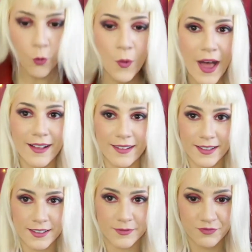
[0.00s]
Well,
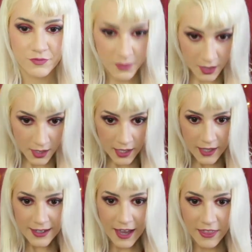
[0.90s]

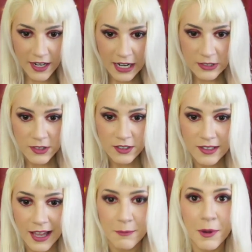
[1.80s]
now that I look
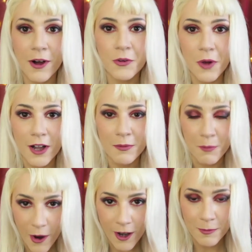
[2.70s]
like punk rock
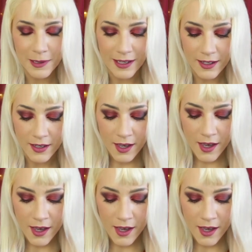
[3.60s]
Barbie,